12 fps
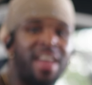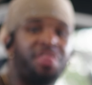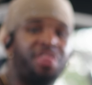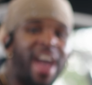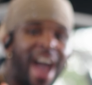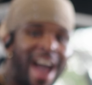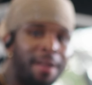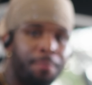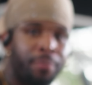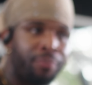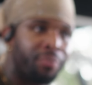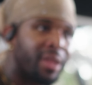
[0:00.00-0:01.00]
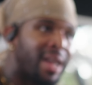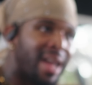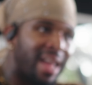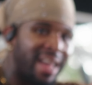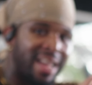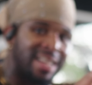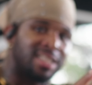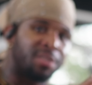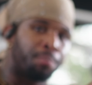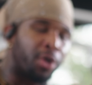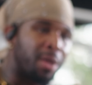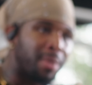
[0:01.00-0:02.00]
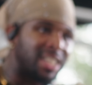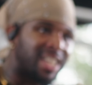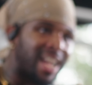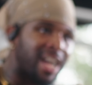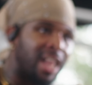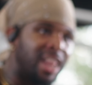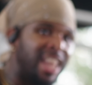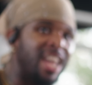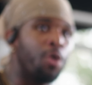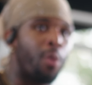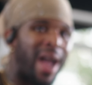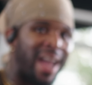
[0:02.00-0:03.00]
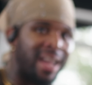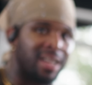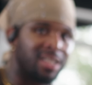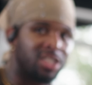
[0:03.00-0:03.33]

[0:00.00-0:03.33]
that is pretty much like a leeway